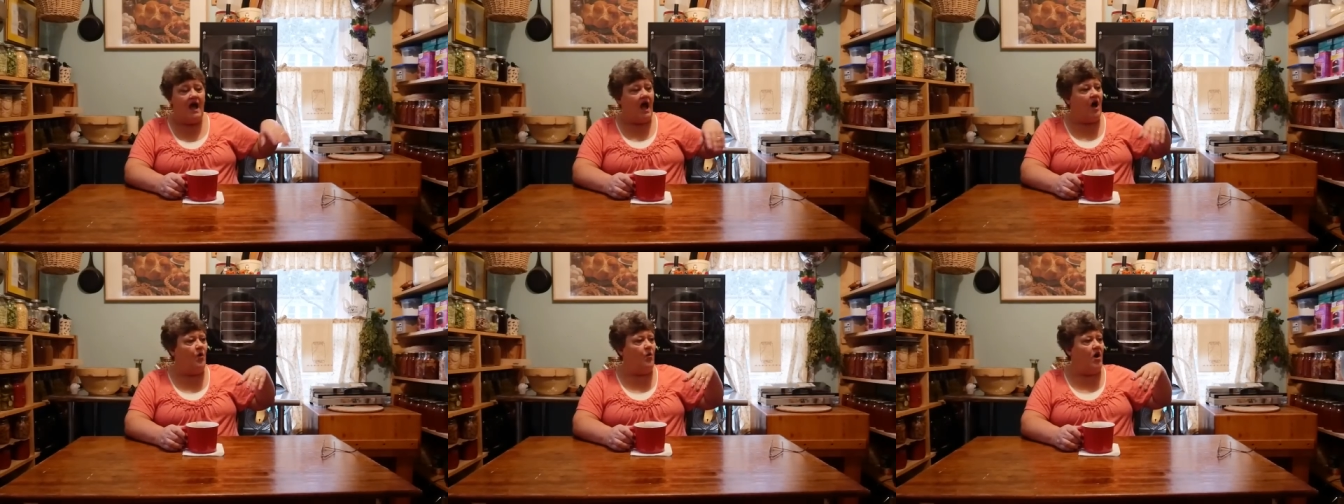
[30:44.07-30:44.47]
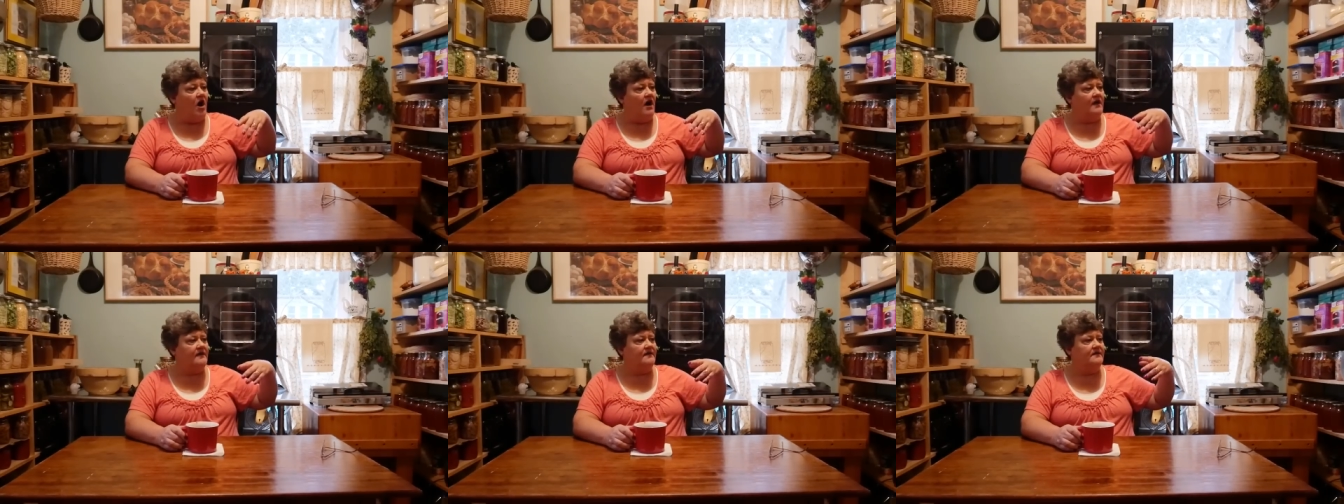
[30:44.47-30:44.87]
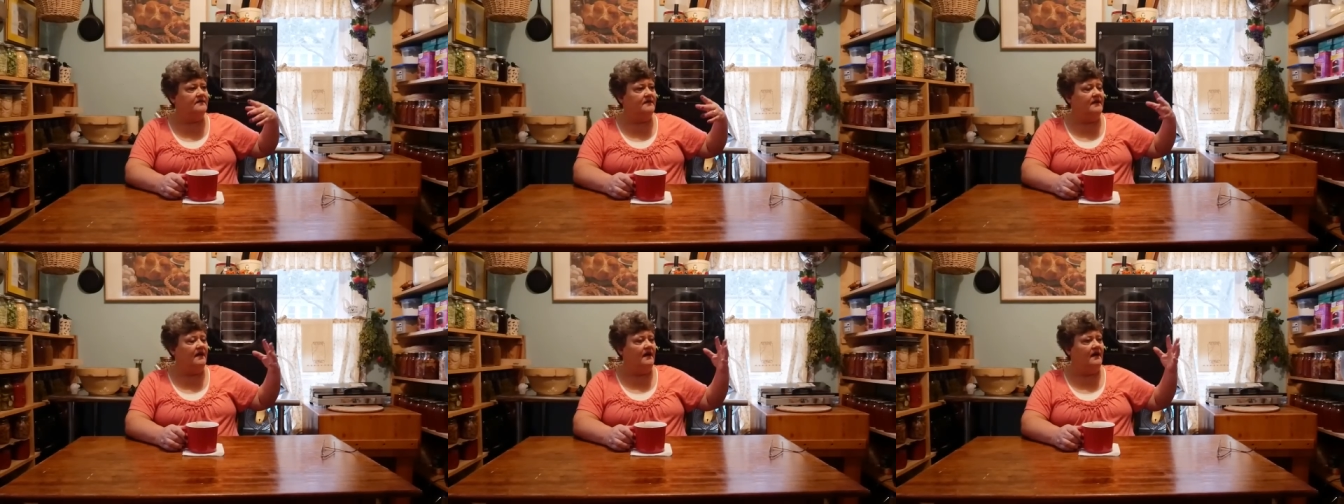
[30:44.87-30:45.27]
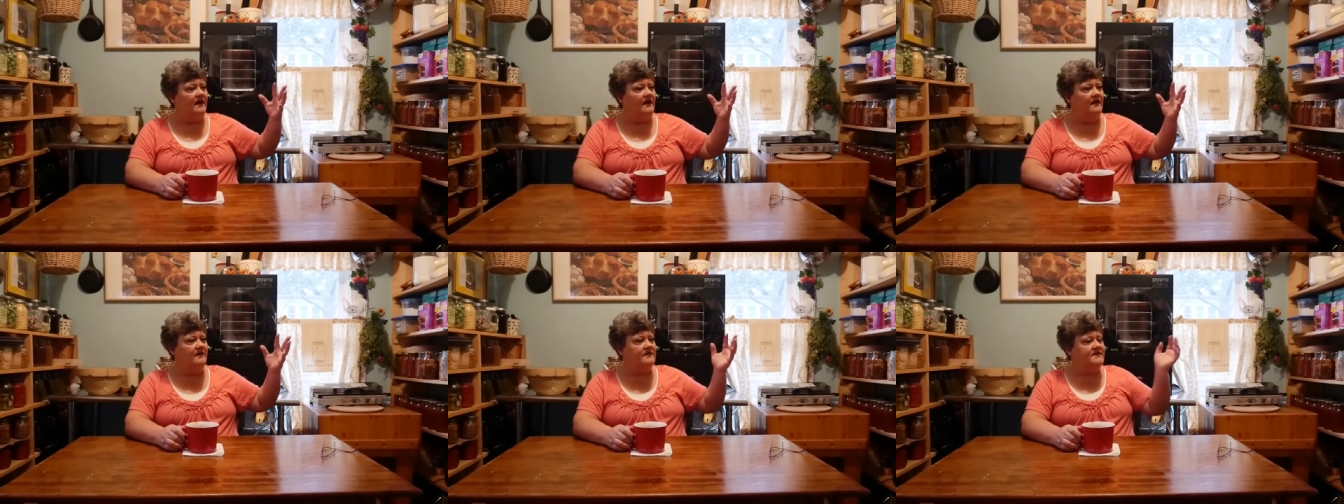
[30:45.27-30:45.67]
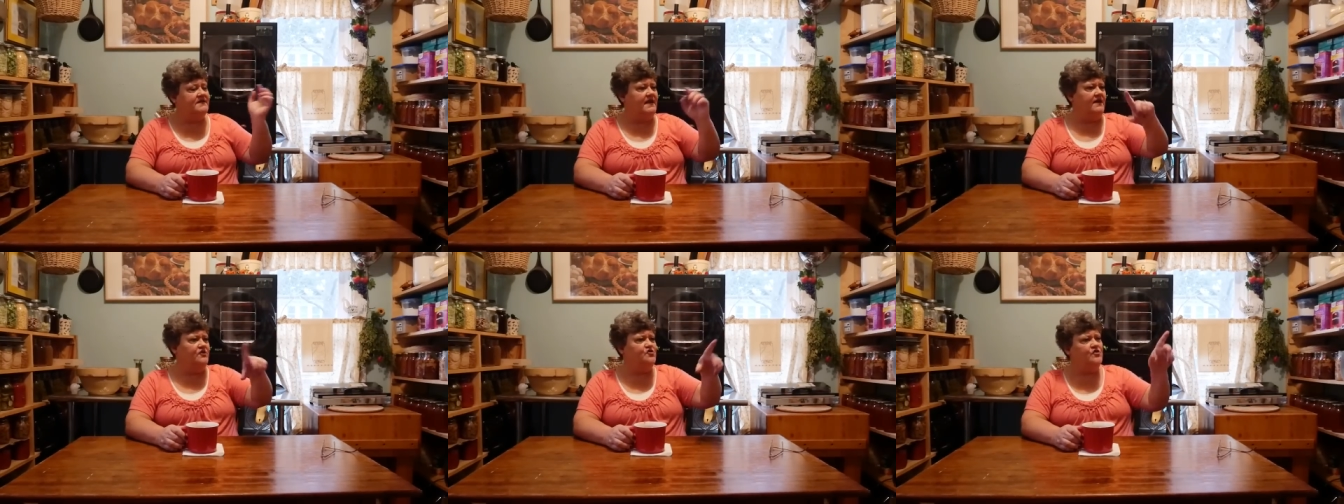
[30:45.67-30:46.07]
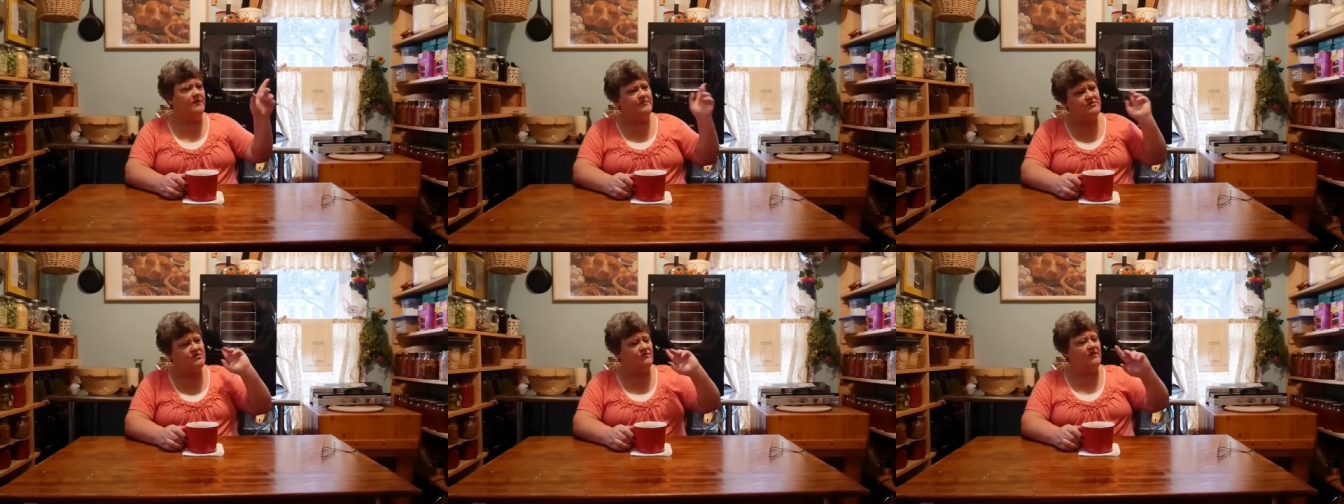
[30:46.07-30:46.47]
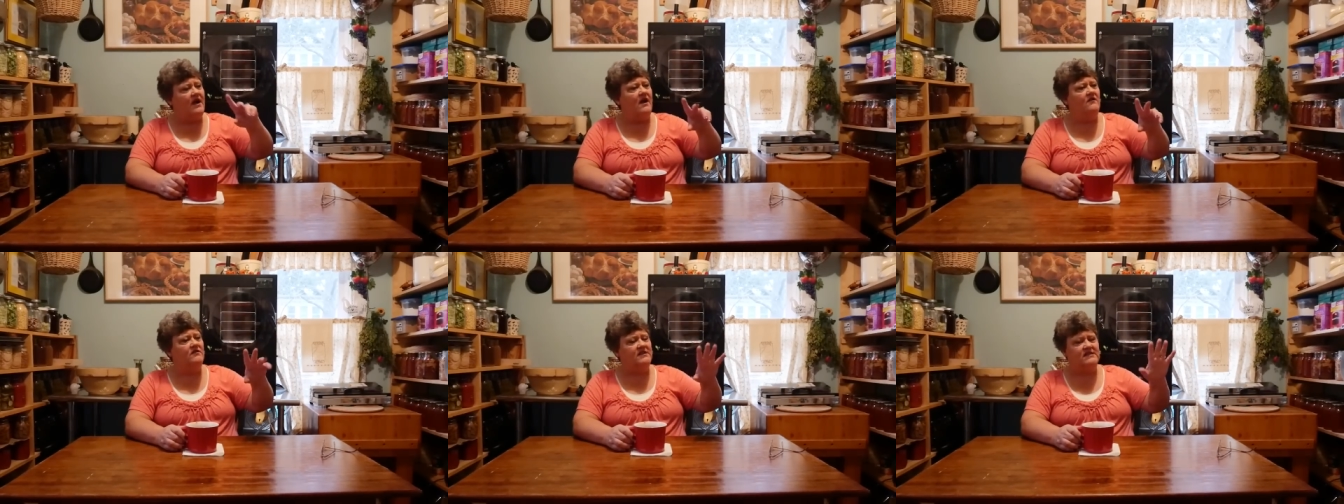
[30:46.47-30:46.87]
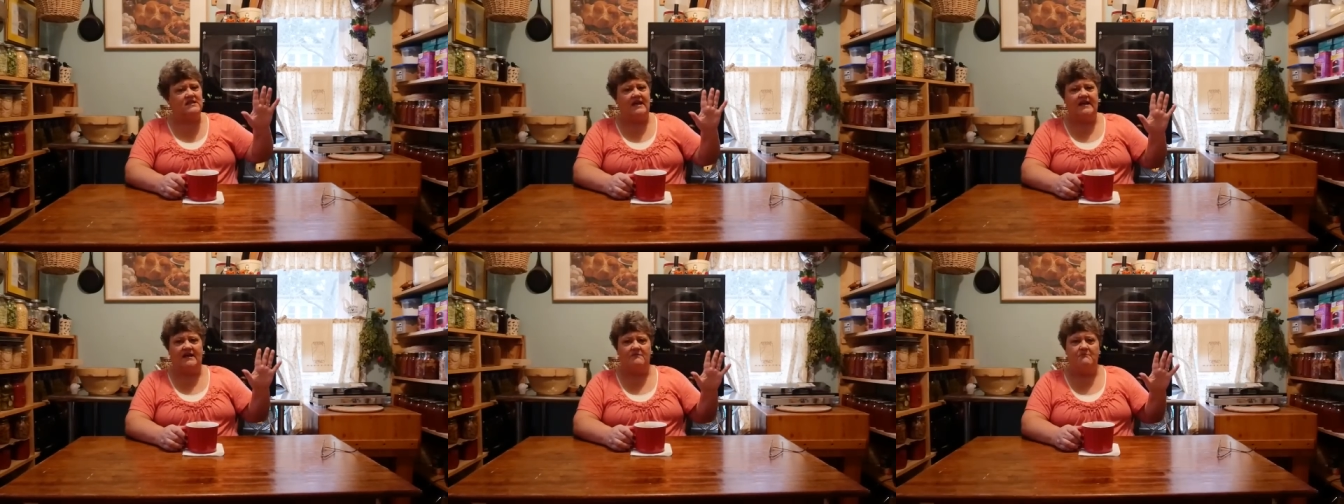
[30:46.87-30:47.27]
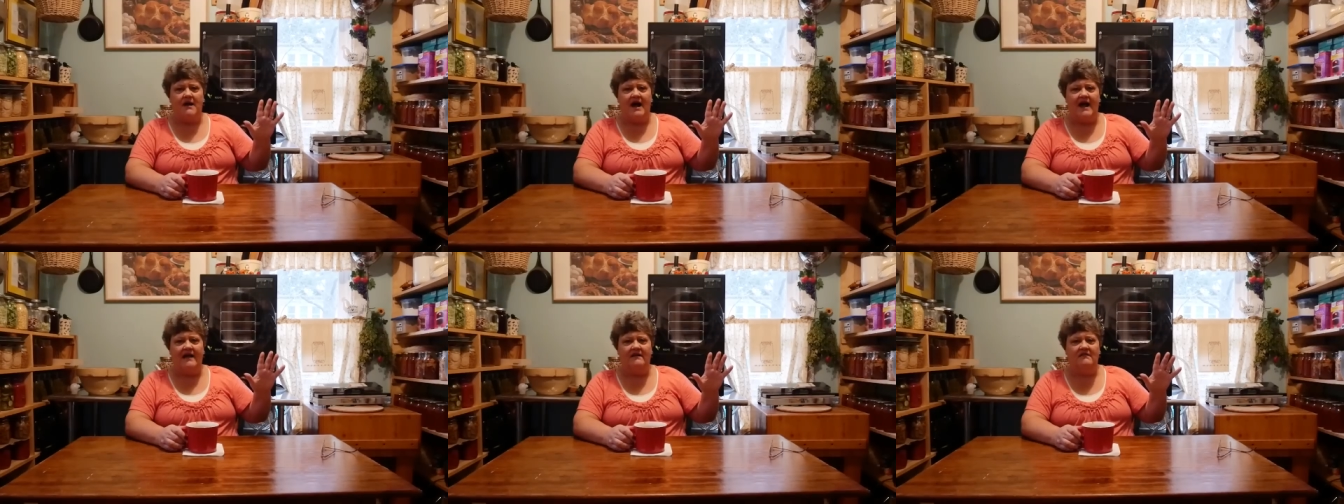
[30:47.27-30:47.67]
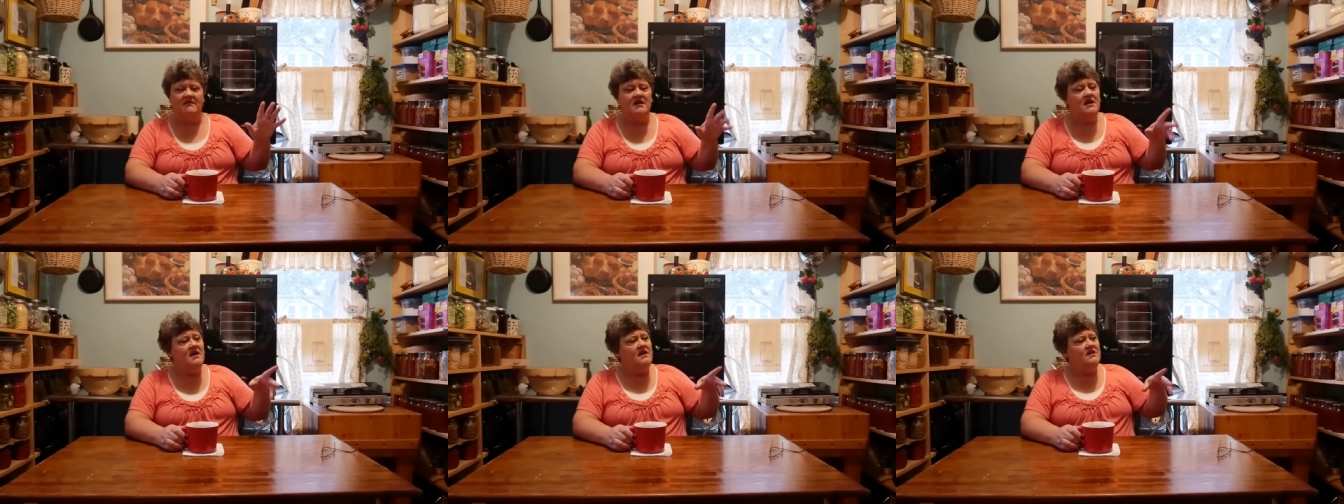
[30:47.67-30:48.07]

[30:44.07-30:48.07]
I'll walk... Uh, ten trips around is like a mile.